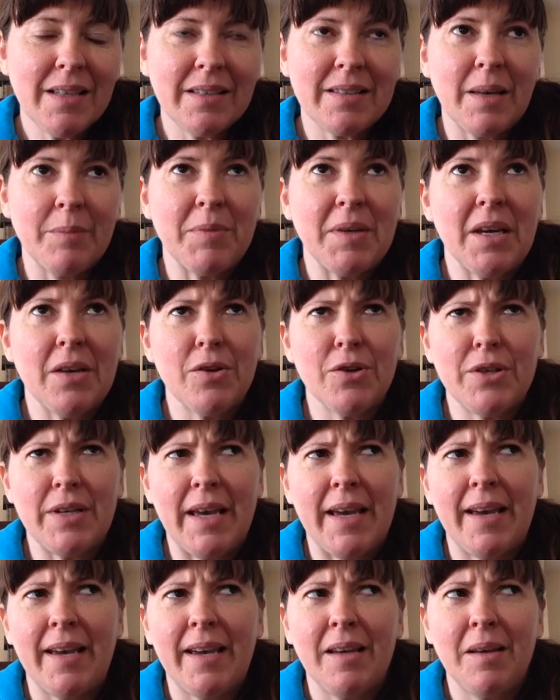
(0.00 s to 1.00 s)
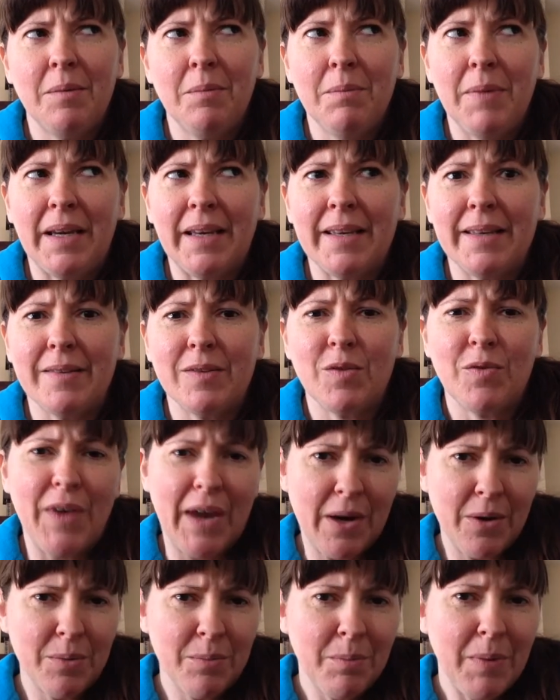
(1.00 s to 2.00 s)
except the other day my kids
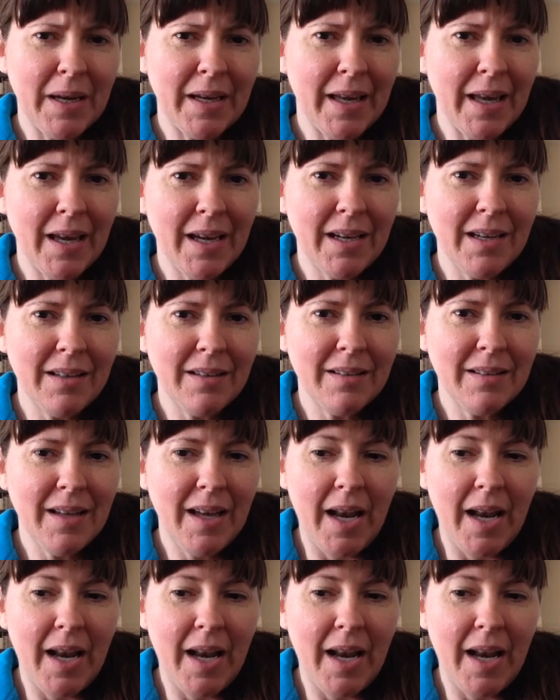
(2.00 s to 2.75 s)
found my cane.